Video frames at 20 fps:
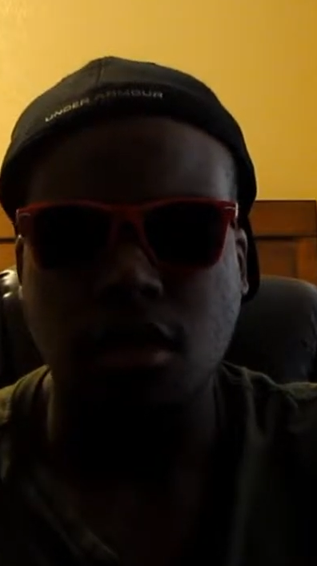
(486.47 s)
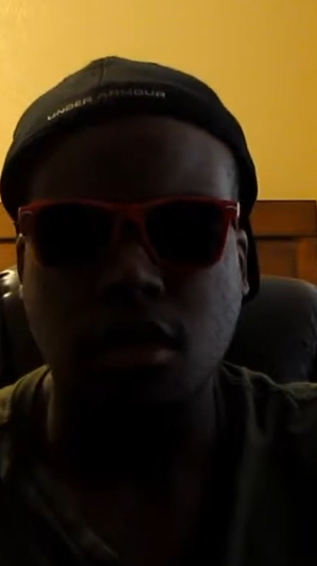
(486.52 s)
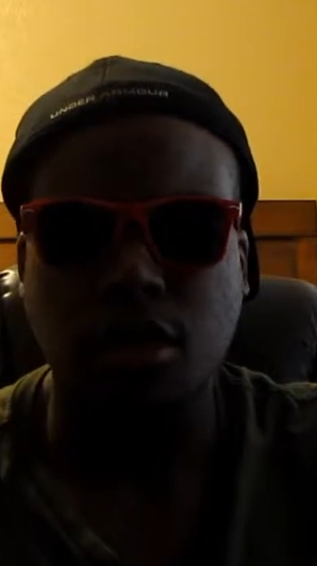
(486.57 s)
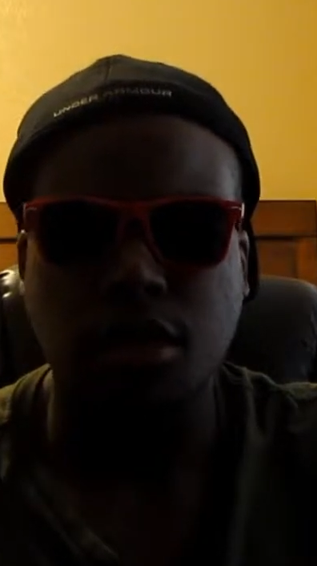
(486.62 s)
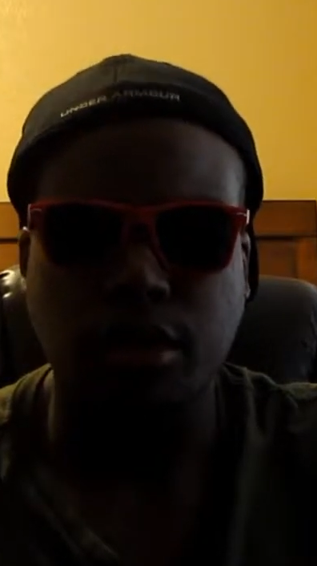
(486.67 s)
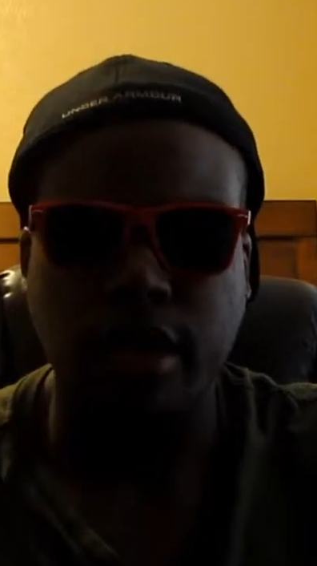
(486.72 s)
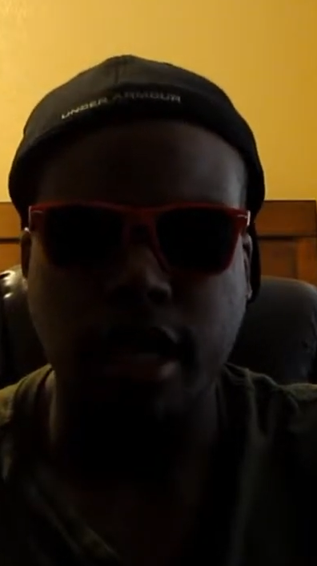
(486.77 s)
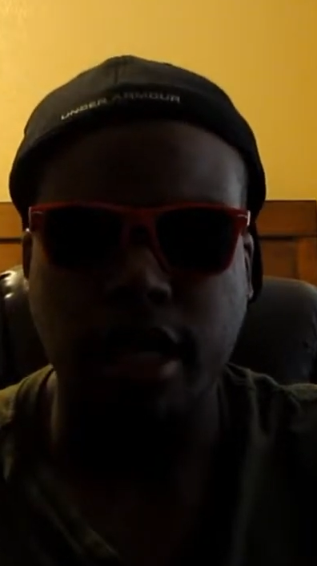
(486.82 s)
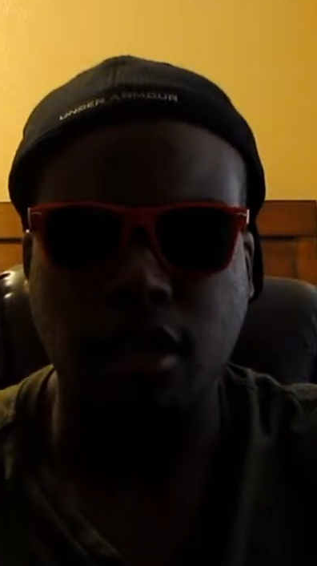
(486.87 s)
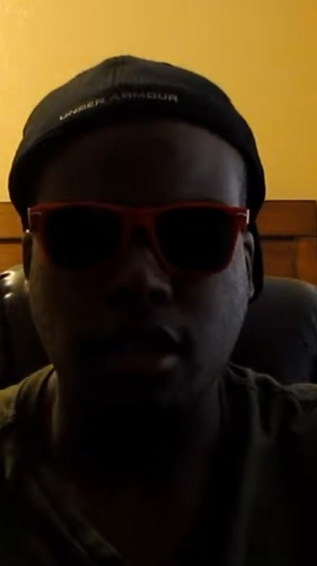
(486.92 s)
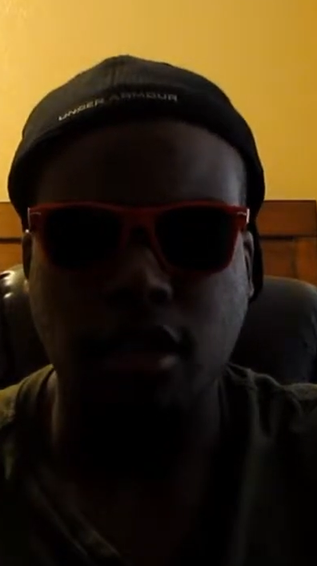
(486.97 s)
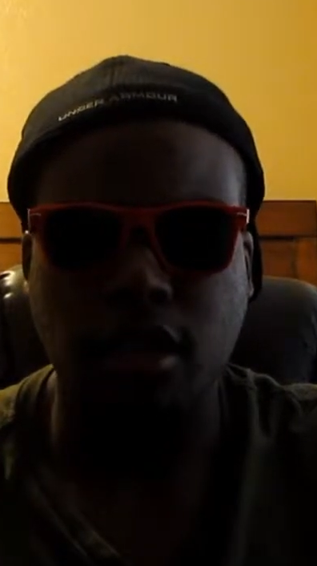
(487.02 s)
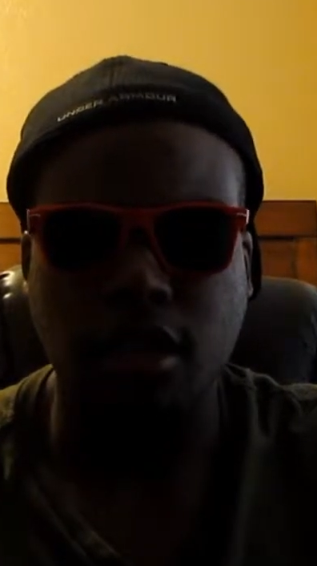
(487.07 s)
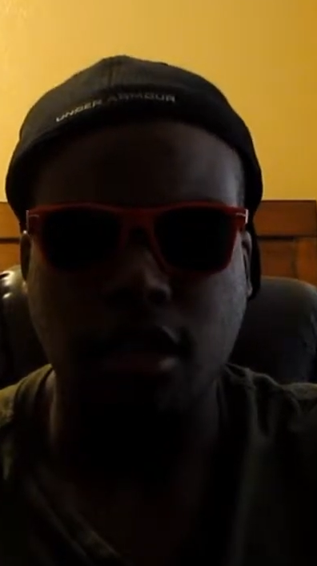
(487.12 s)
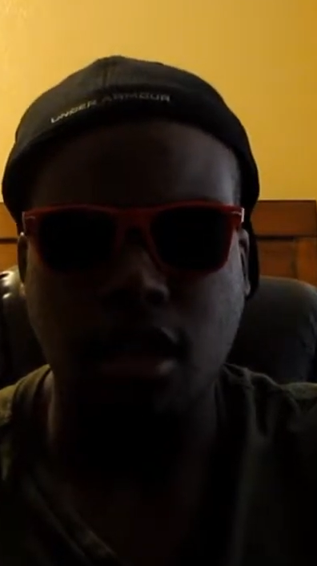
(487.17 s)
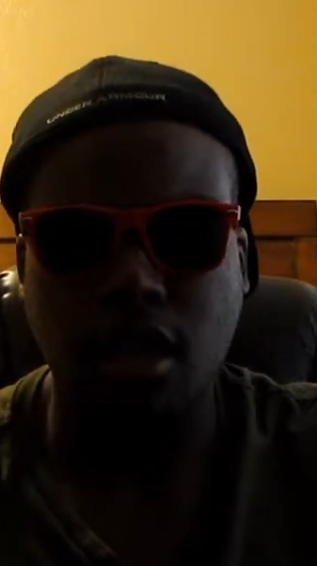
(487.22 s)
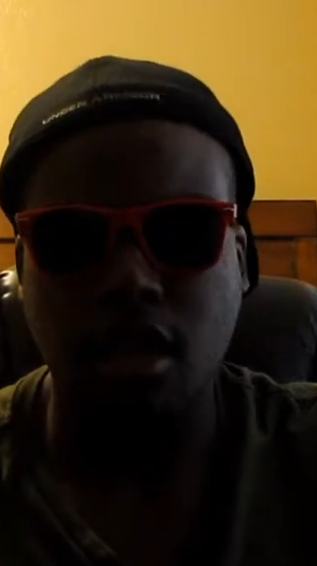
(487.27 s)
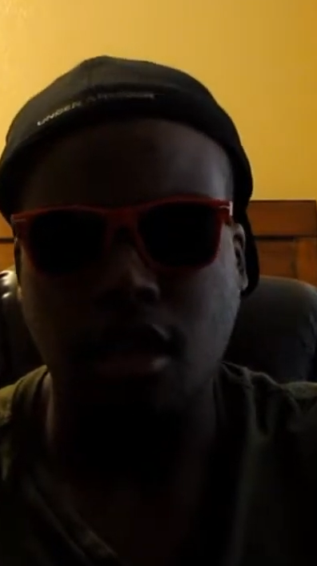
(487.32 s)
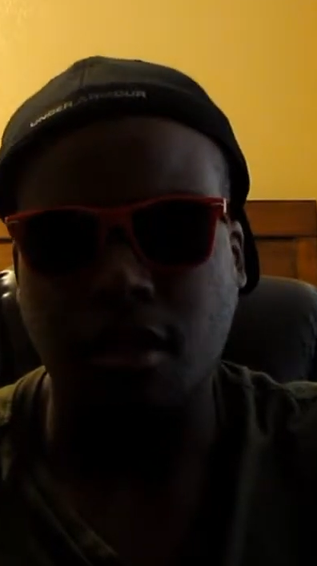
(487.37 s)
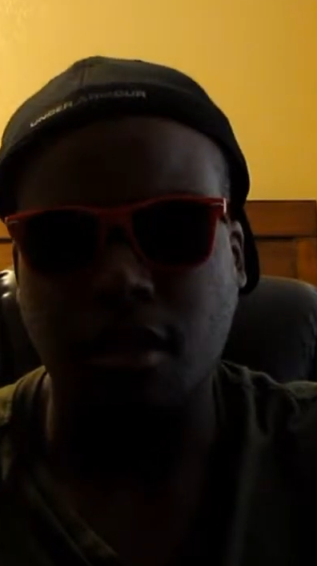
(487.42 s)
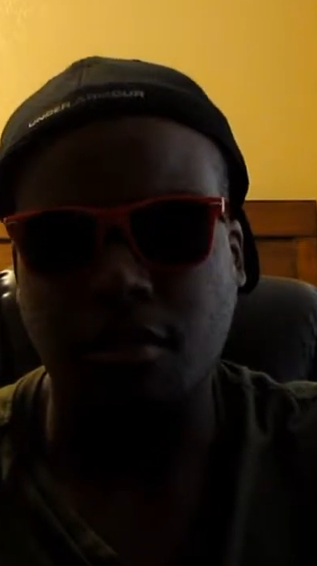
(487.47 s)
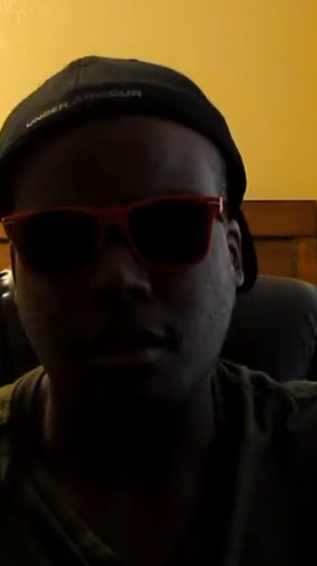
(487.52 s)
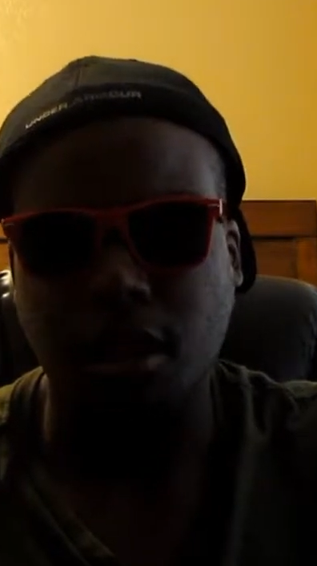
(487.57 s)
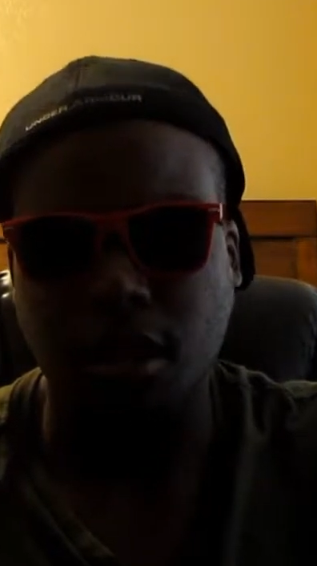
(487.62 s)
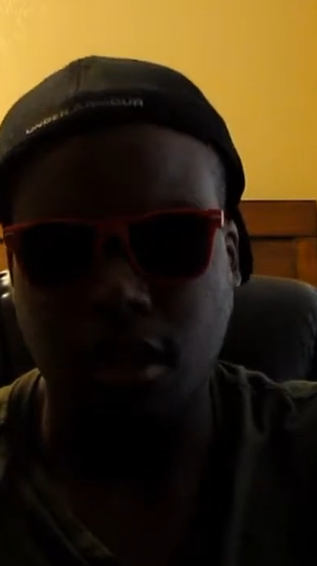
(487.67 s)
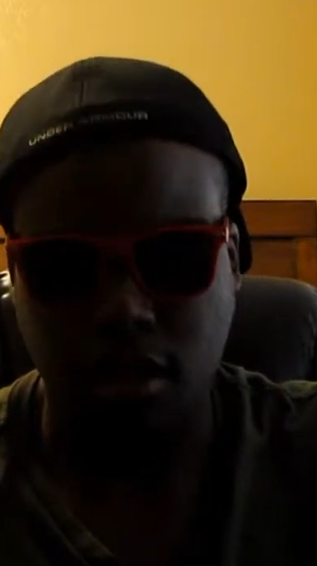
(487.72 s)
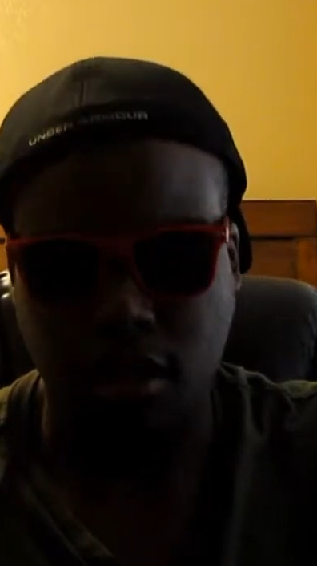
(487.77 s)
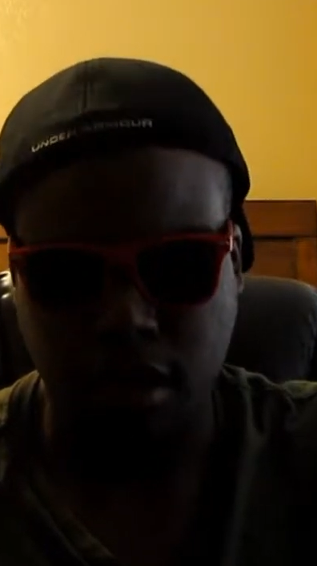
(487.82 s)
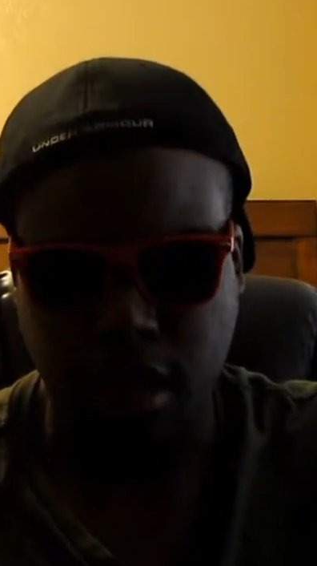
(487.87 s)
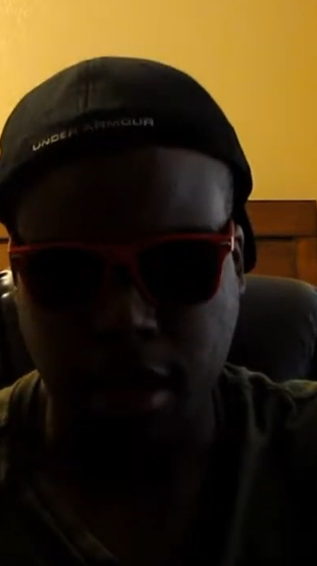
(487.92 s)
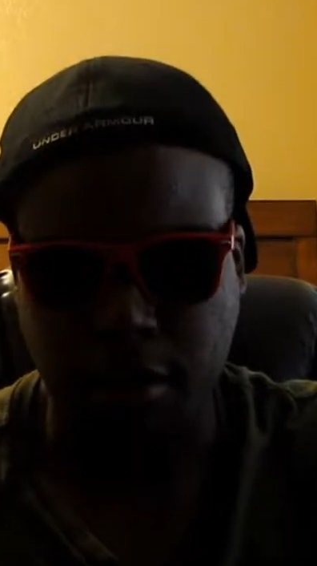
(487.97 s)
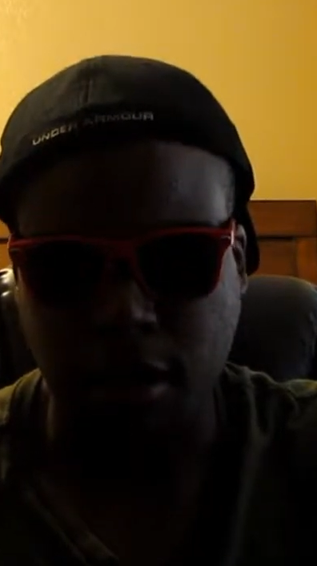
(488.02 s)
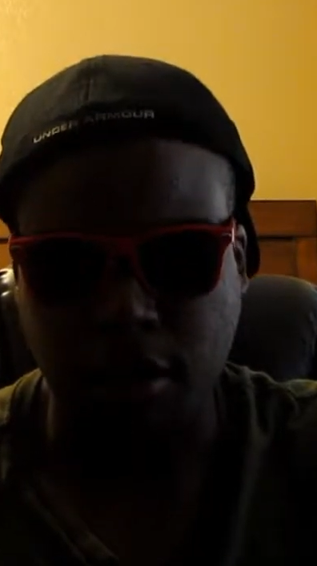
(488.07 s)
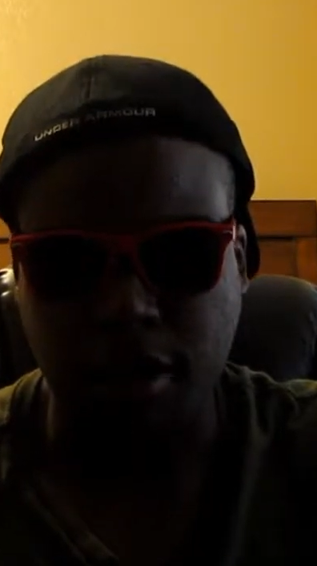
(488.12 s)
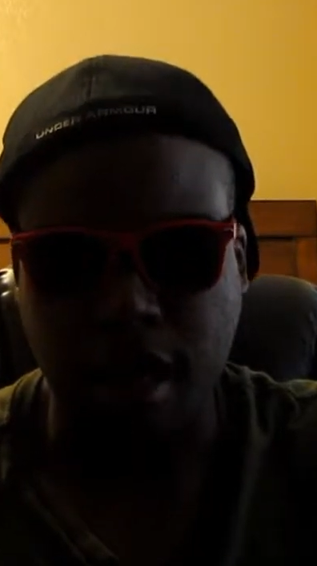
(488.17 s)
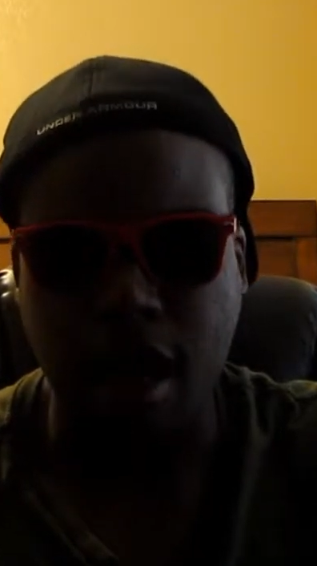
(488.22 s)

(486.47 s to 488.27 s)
they both